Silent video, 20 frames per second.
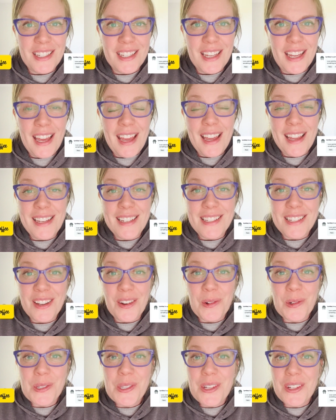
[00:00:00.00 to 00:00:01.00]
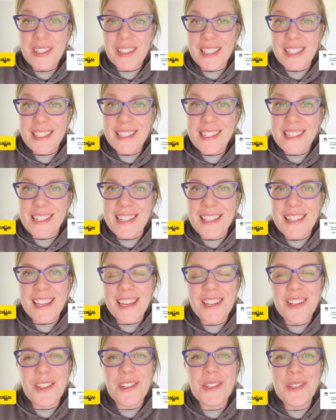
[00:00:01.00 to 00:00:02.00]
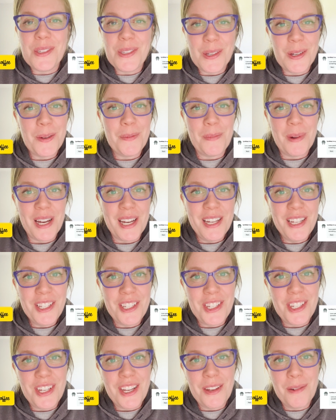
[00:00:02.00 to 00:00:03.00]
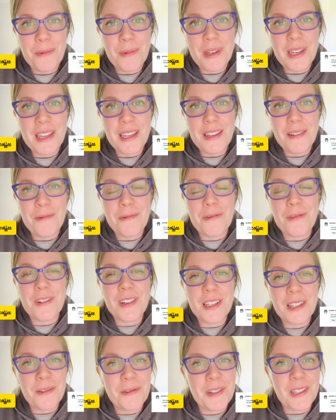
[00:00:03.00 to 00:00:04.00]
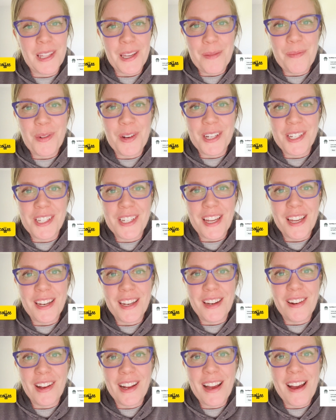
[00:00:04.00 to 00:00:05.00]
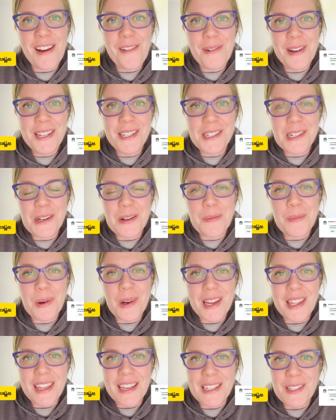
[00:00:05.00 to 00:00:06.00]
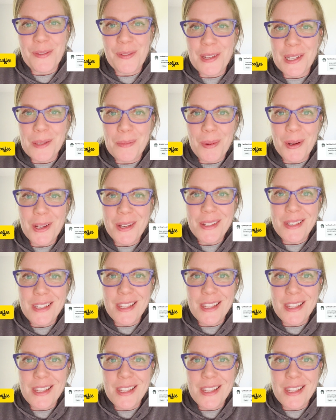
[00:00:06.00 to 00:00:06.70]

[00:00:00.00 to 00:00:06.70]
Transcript: And also Lindsay, thank you so much. We really, really appreciate it. I can't wait to go and buy these fence posts